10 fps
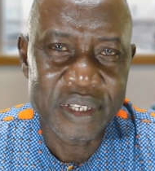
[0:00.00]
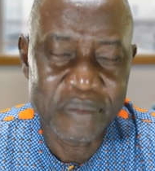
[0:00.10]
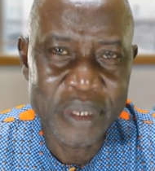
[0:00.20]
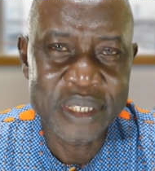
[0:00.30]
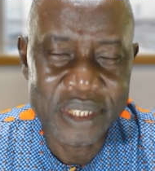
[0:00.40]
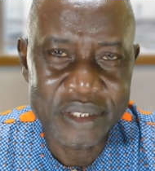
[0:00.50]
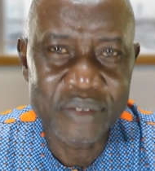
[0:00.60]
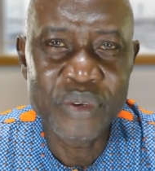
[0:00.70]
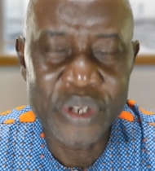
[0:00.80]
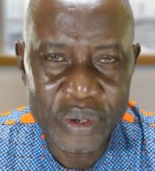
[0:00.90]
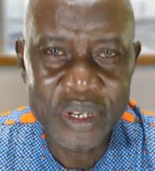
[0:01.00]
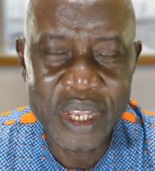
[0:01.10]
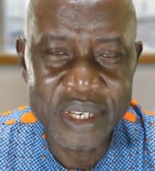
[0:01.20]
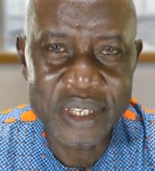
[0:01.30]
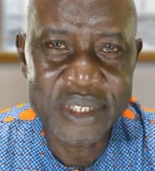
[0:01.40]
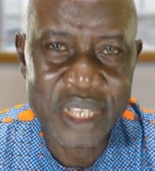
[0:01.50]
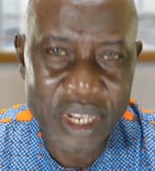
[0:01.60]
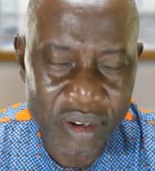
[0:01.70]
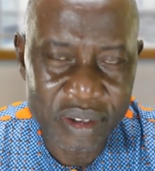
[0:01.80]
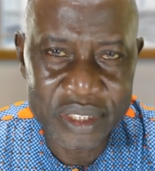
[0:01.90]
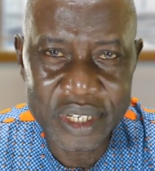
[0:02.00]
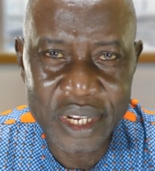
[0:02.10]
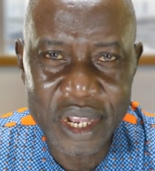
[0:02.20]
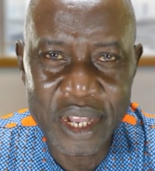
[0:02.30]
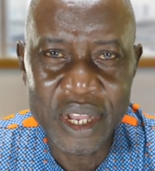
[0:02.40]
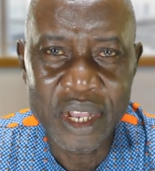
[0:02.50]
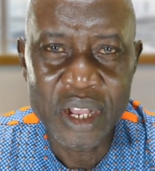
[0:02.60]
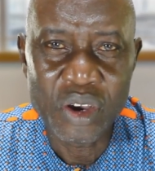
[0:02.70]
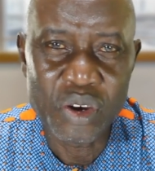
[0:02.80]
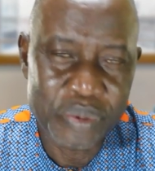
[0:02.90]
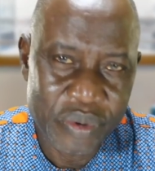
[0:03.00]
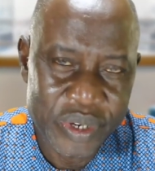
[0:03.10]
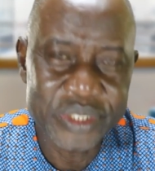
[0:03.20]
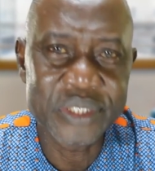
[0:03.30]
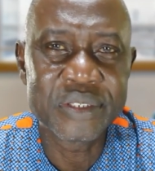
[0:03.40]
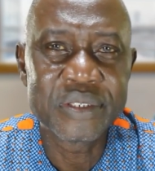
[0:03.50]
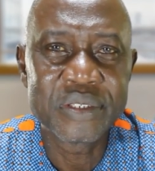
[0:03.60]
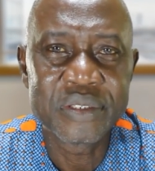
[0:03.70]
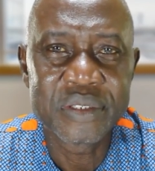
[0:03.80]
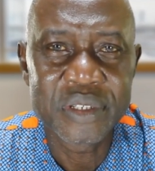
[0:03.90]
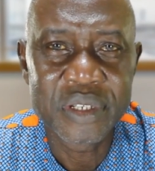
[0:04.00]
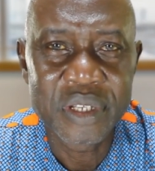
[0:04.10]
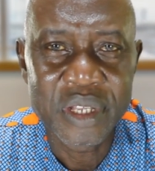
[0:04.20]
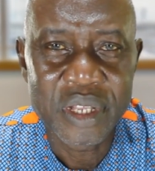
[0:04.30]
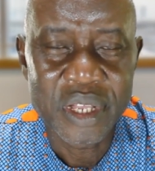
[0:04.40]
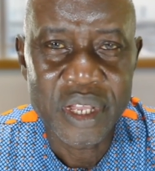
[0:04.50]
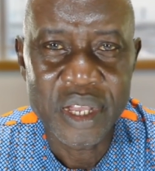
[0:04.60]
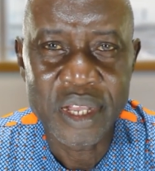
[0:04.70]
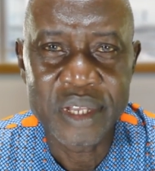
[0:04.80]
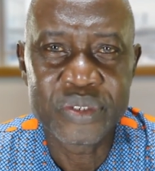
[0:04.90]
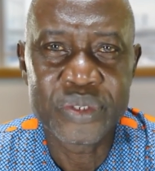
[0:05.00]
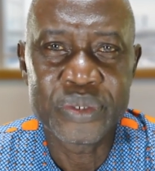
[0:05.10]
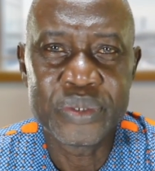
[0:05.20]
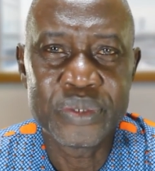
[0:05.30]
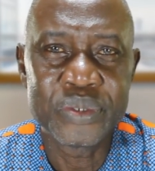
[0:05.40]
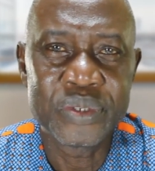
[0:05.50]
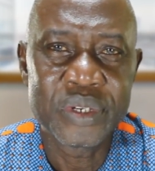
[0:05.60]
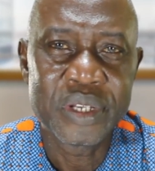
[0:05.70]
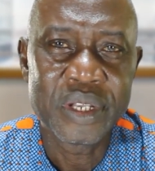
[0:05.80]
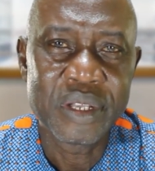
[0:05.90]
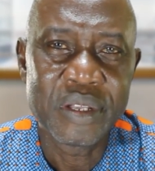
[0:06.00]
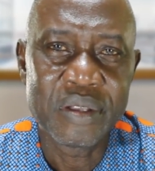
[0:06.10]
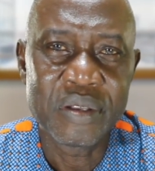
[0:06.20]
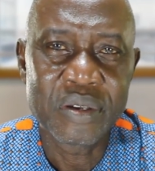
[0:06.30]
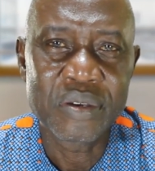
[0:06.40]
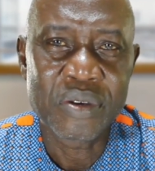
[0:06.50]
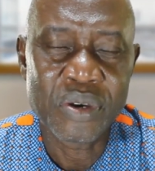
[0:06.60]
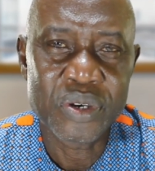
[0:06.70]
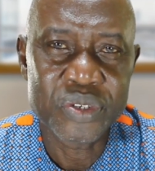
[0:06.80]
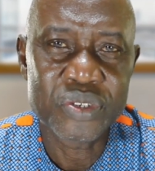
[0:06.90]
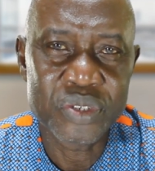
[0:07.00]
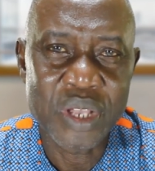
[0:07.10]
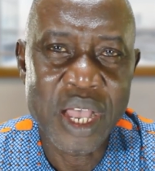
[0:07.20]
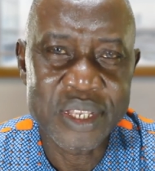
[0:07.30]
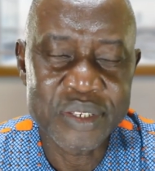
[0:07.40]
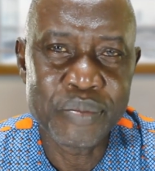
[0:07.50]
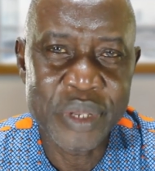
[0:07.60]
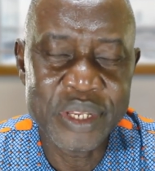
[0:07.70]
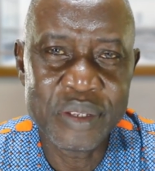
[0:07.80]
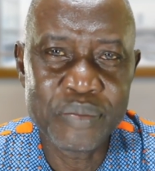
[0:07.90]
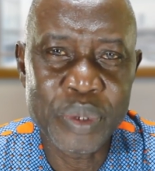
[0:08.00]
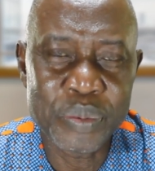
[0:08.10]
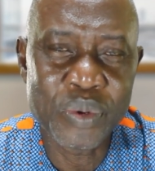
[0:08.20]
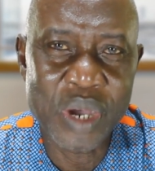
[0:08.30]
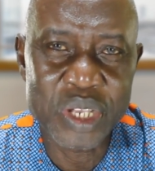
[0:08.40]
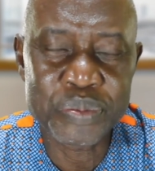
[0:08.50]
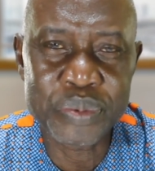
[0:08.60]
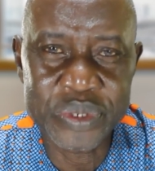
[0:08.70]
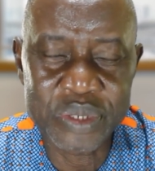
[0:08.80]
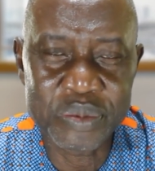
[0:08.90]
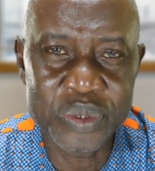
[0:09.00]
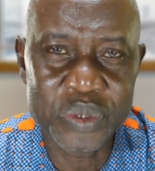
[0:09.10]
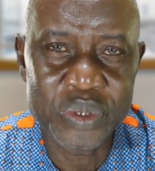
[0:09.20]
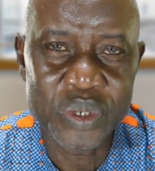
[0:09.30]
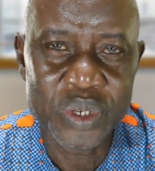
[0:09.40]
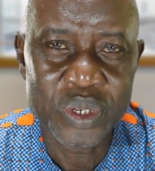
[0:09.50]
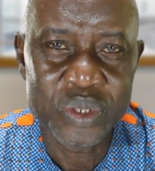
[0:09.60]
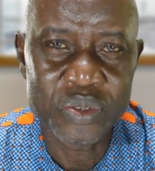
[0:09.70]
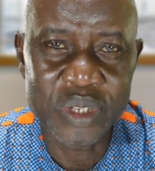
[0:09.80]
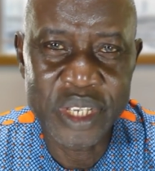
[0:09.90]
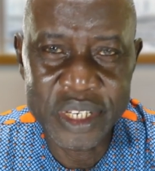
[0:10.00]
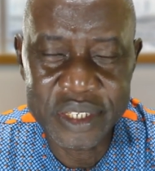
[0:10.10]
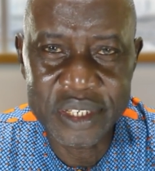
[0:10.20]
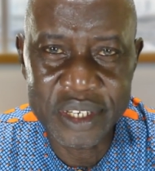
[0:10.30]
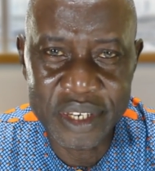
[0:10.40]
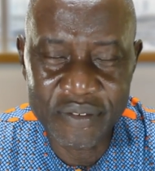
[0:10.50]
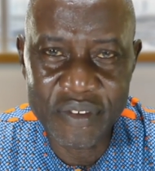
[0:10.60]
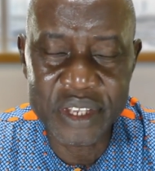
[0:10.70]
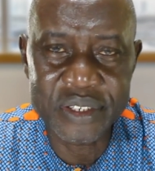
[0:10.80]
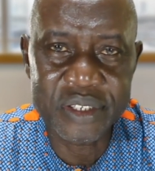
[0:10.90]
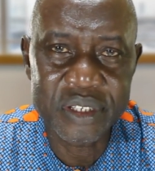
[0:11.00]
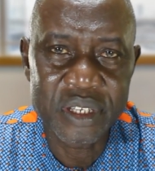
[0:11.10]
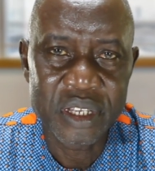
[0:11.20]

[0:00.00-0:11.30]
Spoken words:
but we know that it's psychological operation to cause as many people as possible to get the vax.